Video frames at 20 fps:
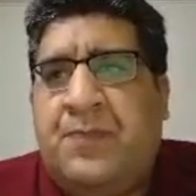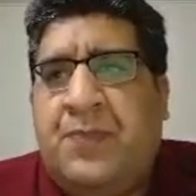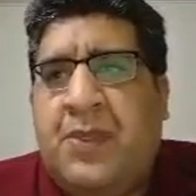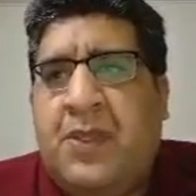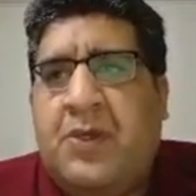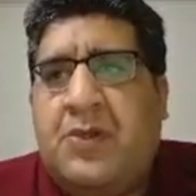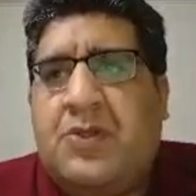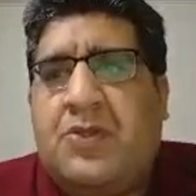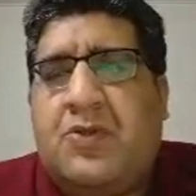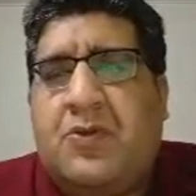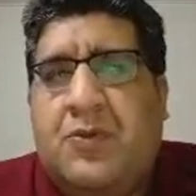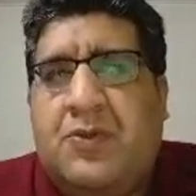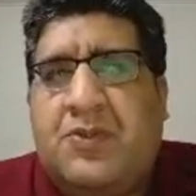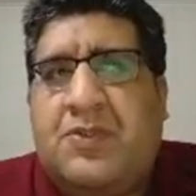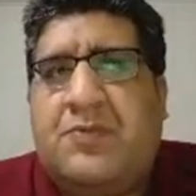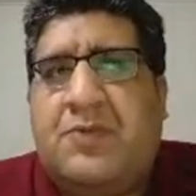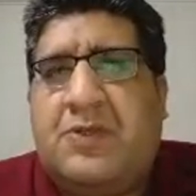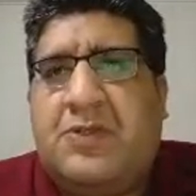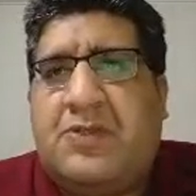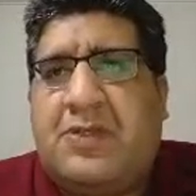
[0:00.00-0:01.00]
Stones,
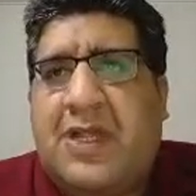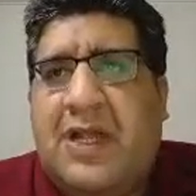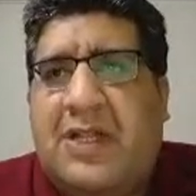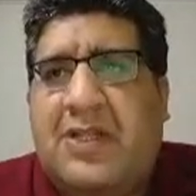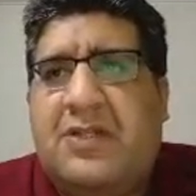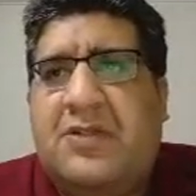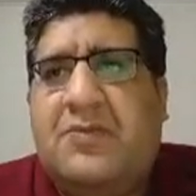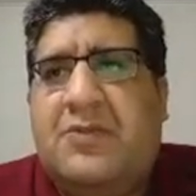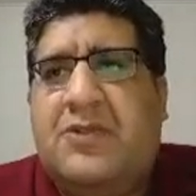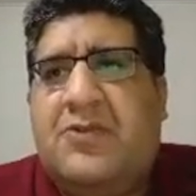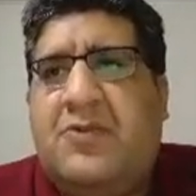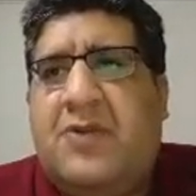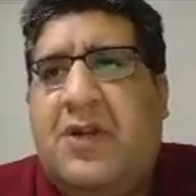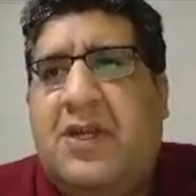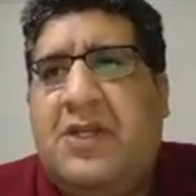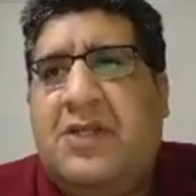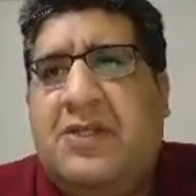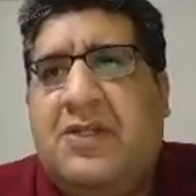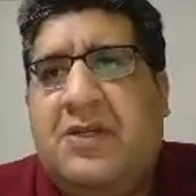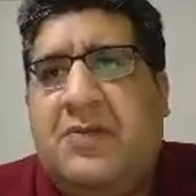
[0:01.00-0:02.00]
because calcium is
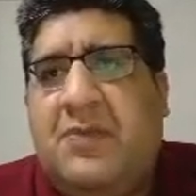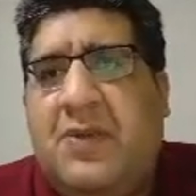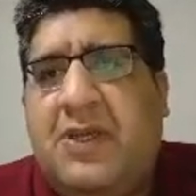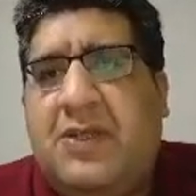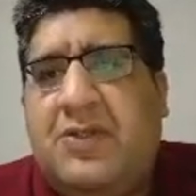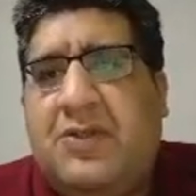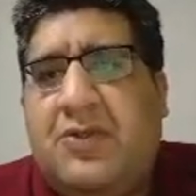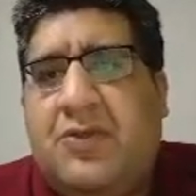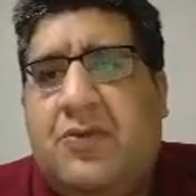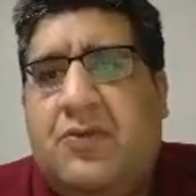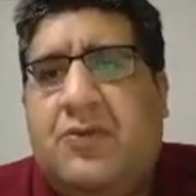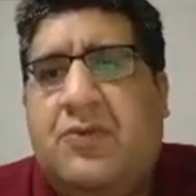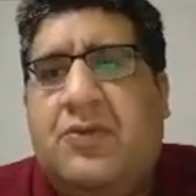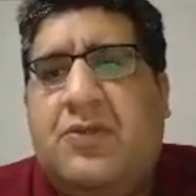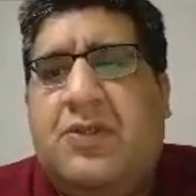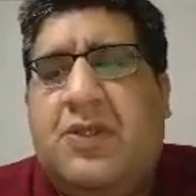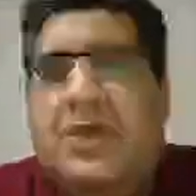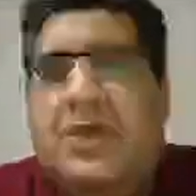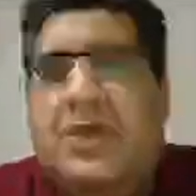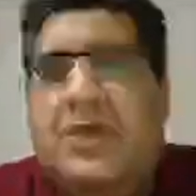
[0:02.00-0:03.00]
released, it makes
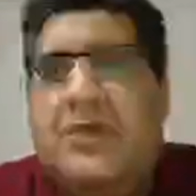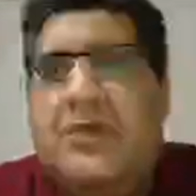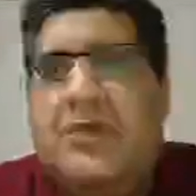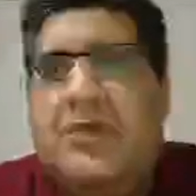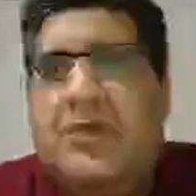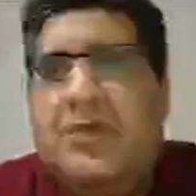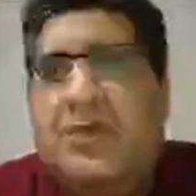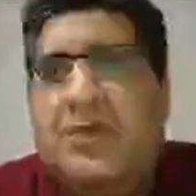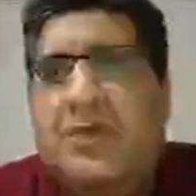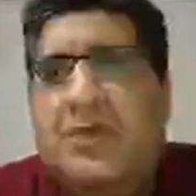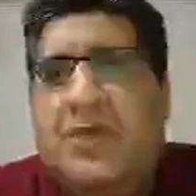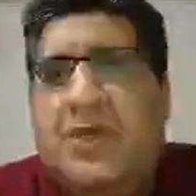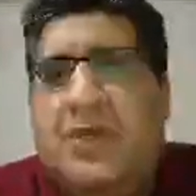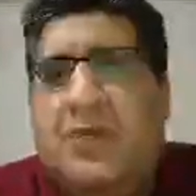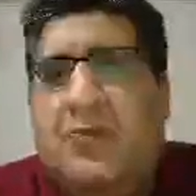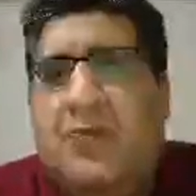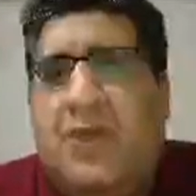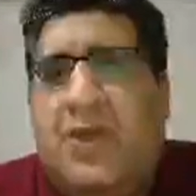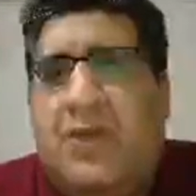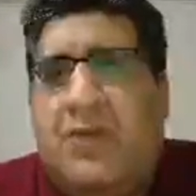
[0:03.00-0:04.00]
stones, and then bones, they
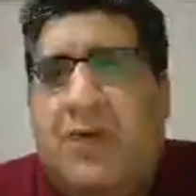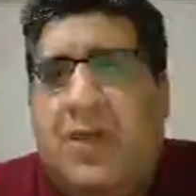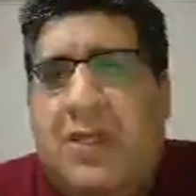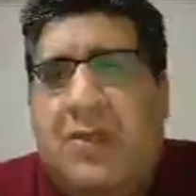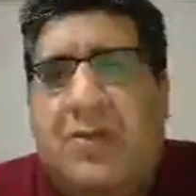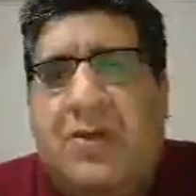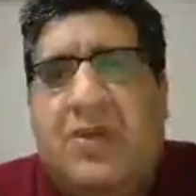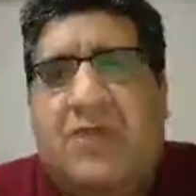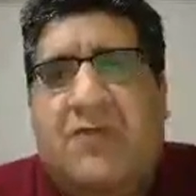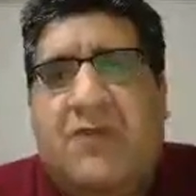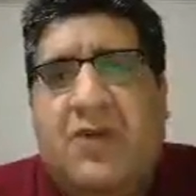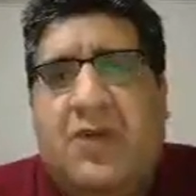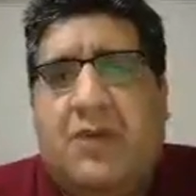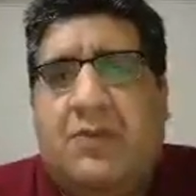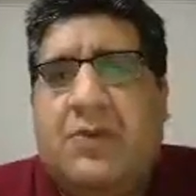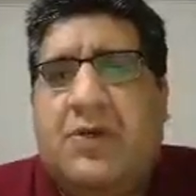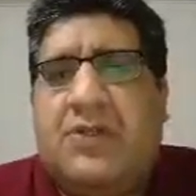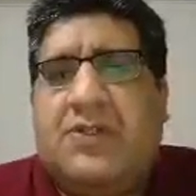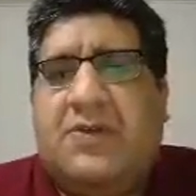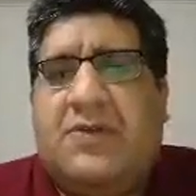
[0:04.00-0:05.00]
become weak. Why they become weak?
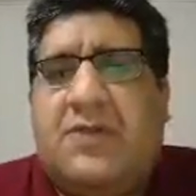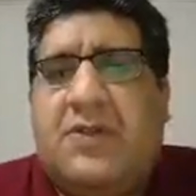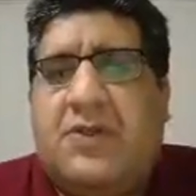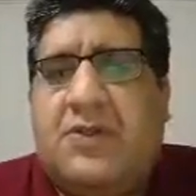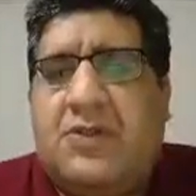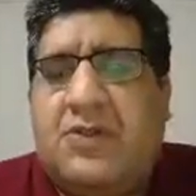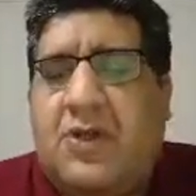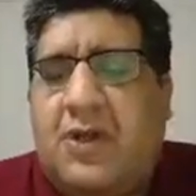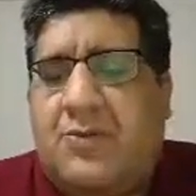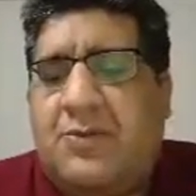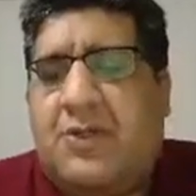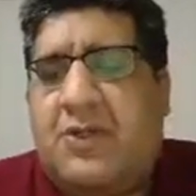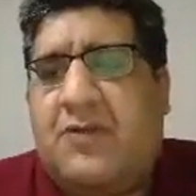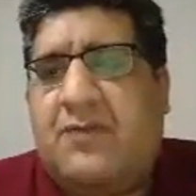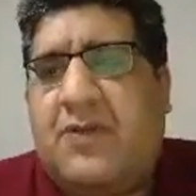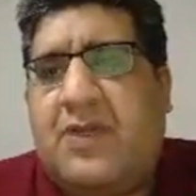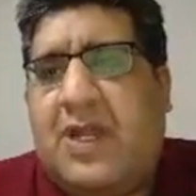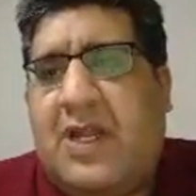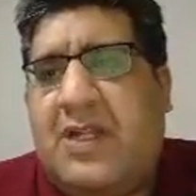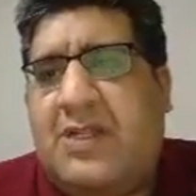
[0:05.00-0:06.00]
Because of the resorption
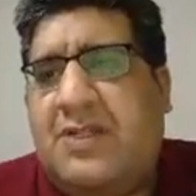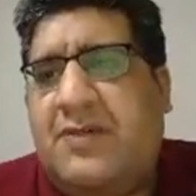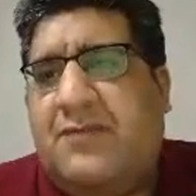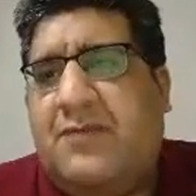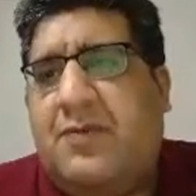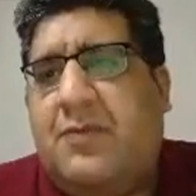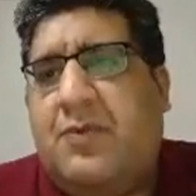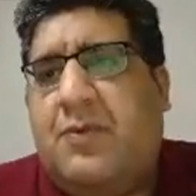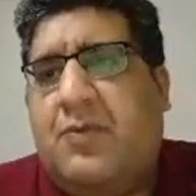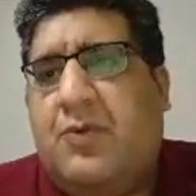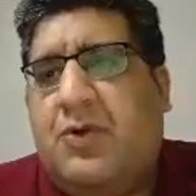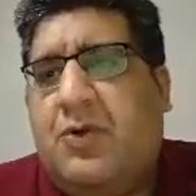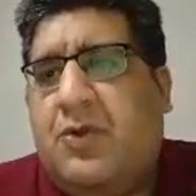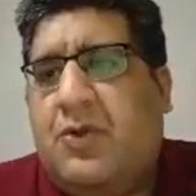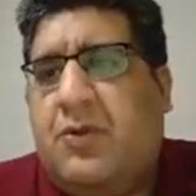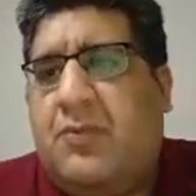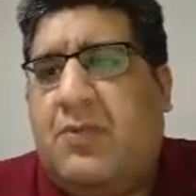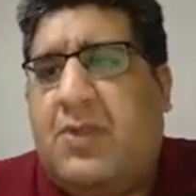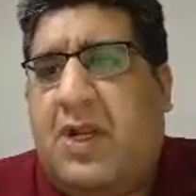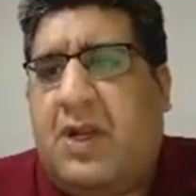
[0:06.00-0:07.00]
of the calcium from the bone to
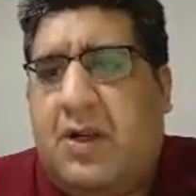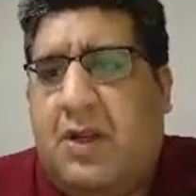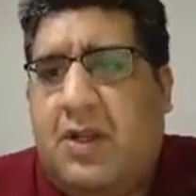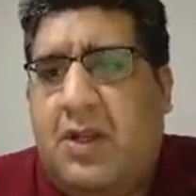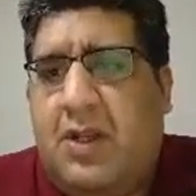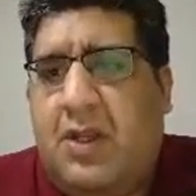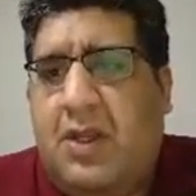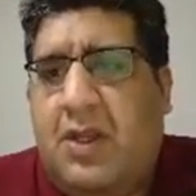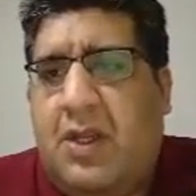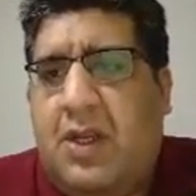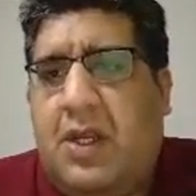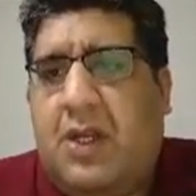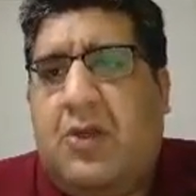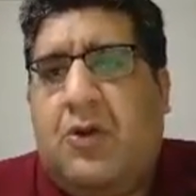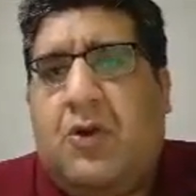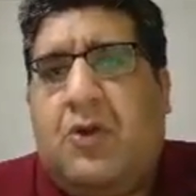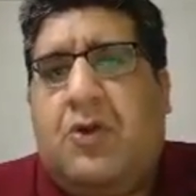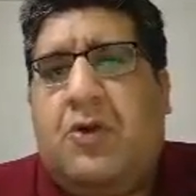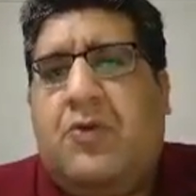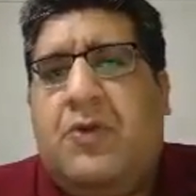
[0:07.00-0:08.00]
the blood in
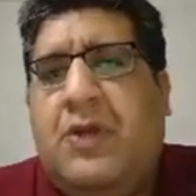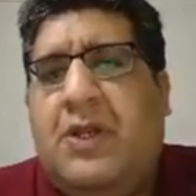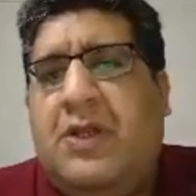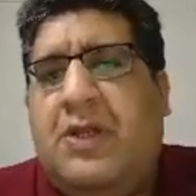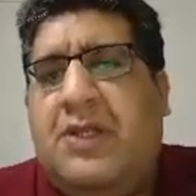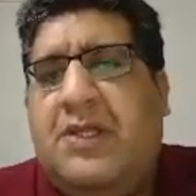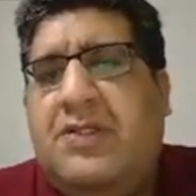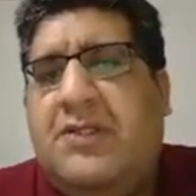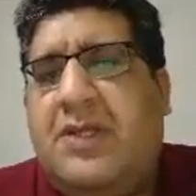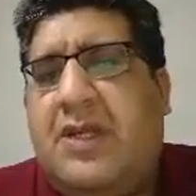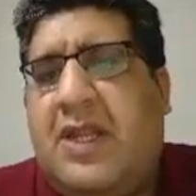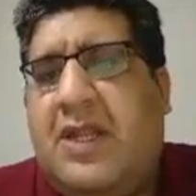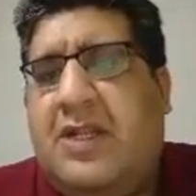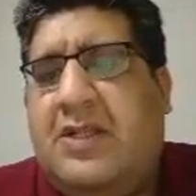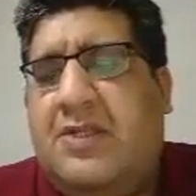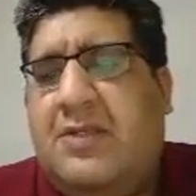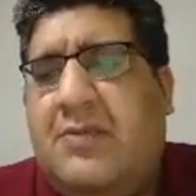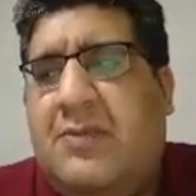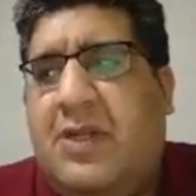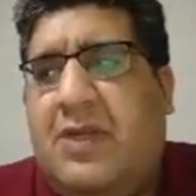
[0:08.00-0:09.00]
order to increase the
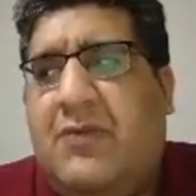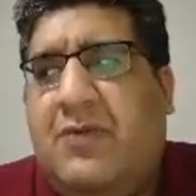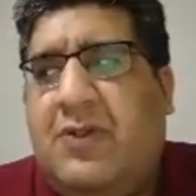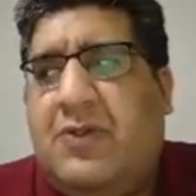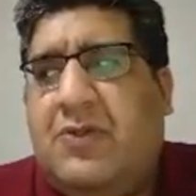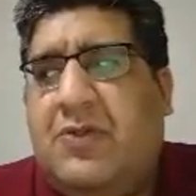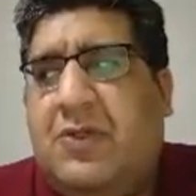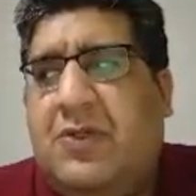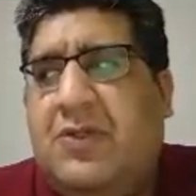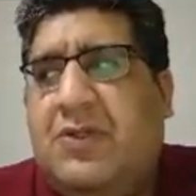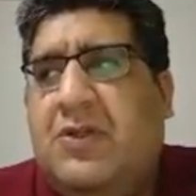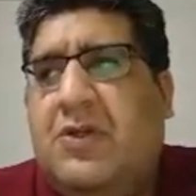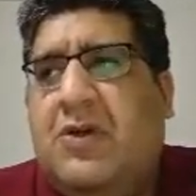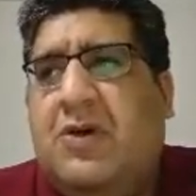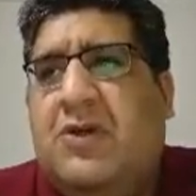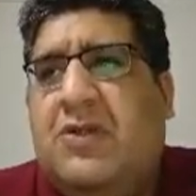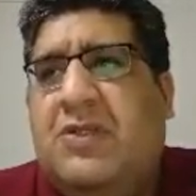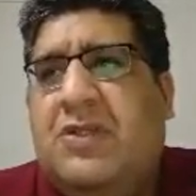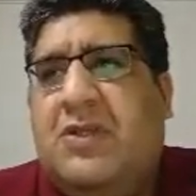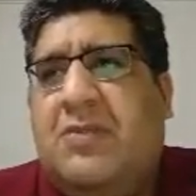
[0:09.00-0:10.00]
calcium level. So this is the
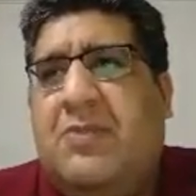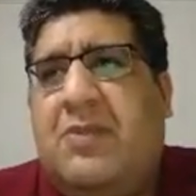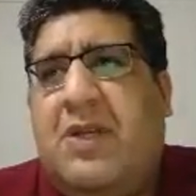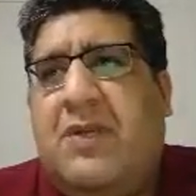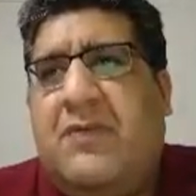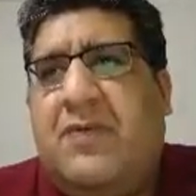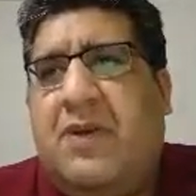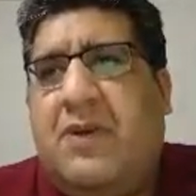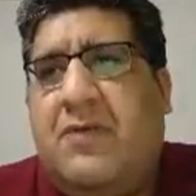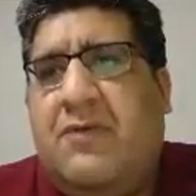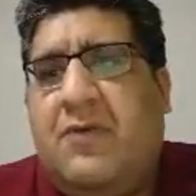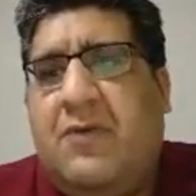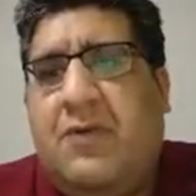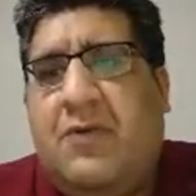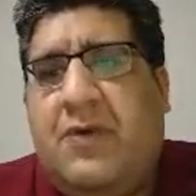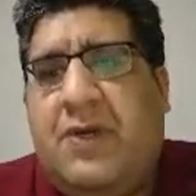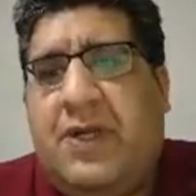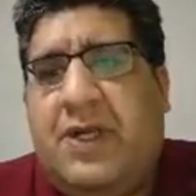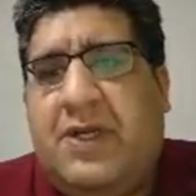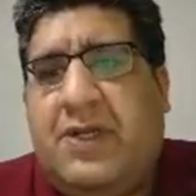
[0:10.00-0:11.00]
concept that we have
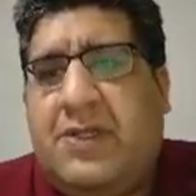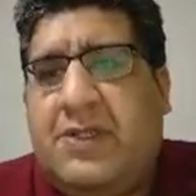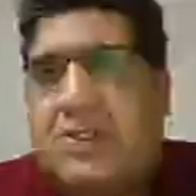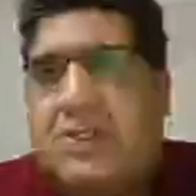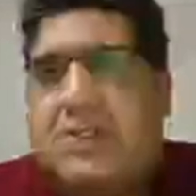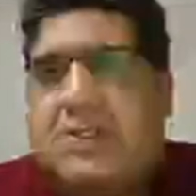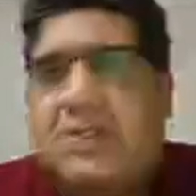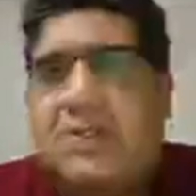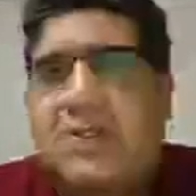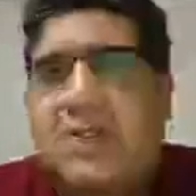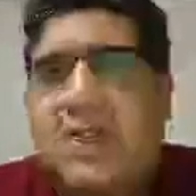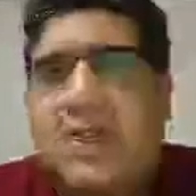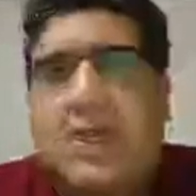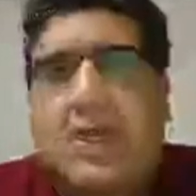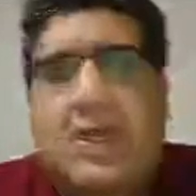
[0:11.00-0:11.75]
already discussed.